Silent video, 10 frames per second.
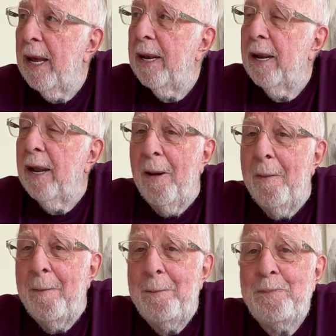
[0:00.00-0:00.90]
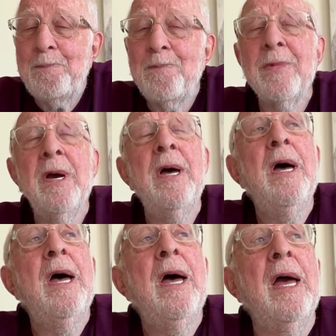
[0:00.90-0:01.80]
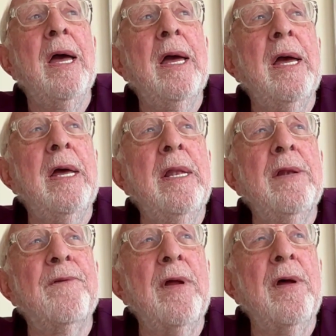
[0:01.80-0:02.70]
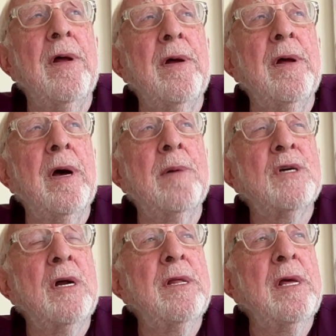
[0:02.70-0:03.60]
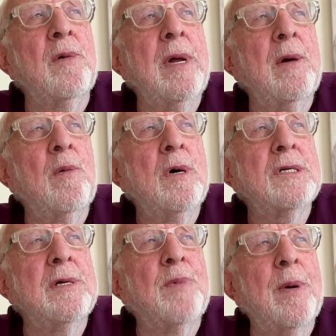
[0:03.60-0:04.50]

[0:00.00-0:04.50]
In, um, in, I'm trying to think when it was,